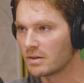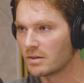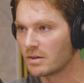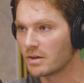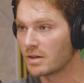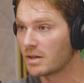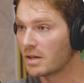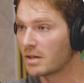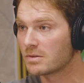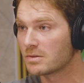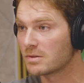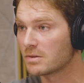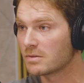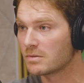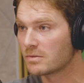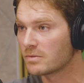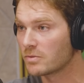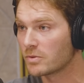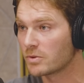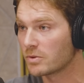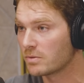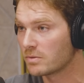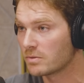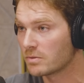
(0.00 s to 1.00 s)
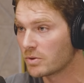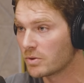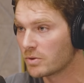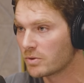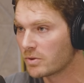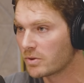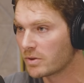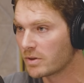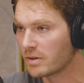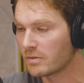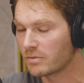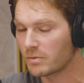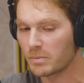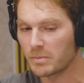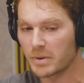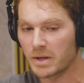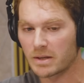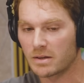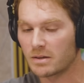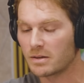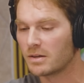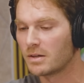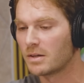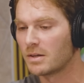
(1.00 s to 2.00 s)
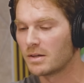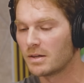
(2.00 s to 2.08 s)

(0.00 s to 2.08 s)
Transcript: Like, that's really lucrative. And I'm like,